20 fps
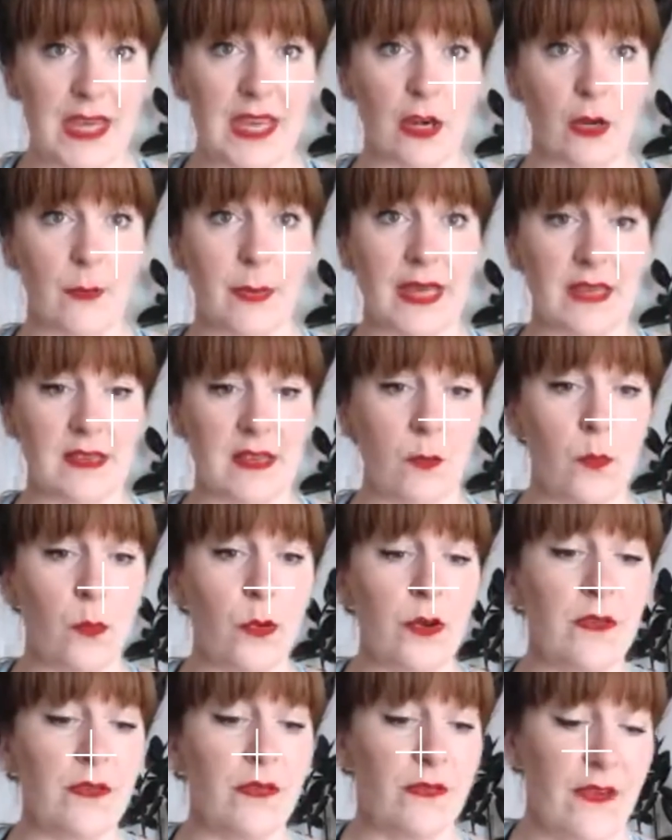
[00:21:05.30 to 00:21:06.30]
a beginner because I
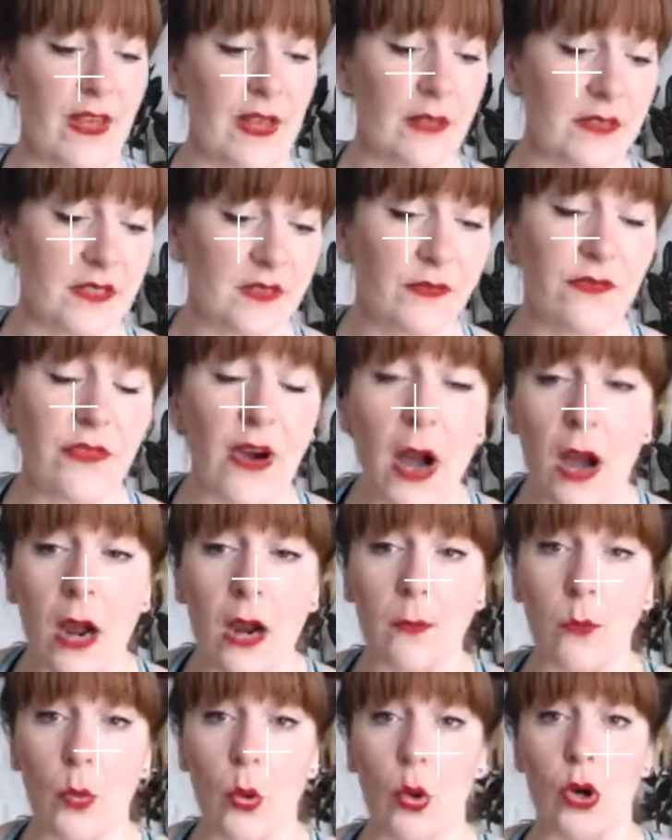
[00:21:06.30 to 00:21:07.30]
would have felt
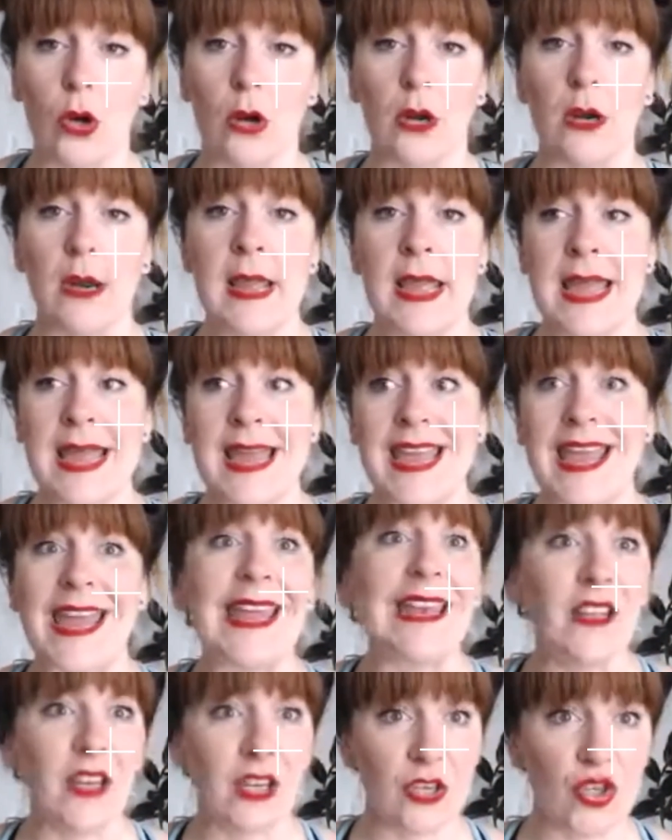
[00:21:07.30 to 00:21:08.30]
far more
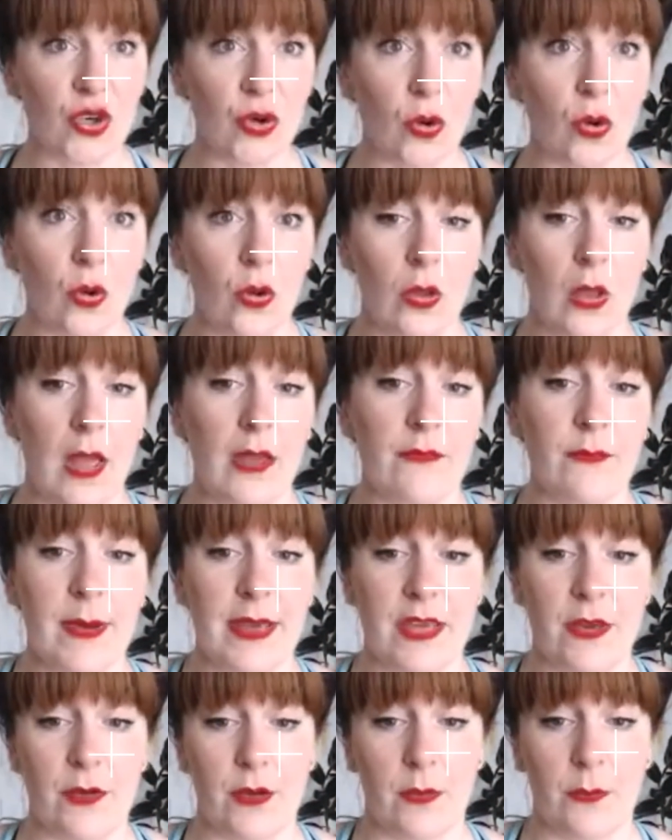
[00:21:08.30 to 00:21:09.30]
in control of
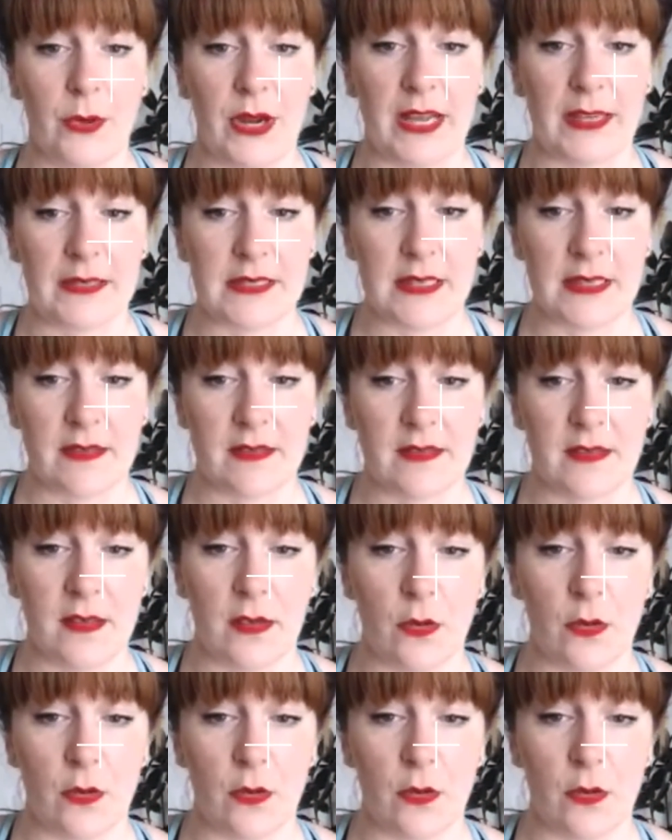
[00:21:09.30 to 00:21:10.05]
my yoga practice.